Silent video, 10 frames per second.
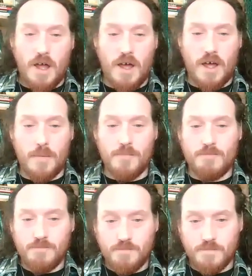
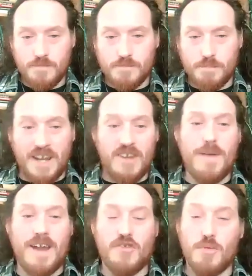Um, police
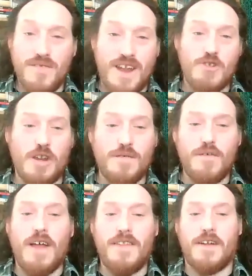managed to eventually
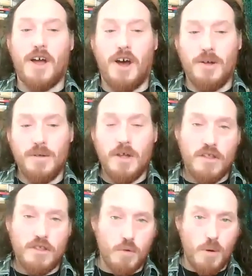find the car
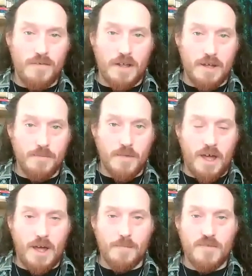through other
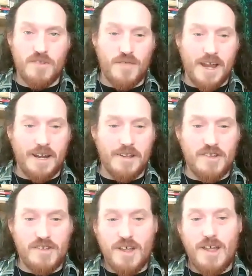um,
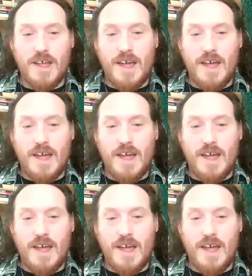surveillance,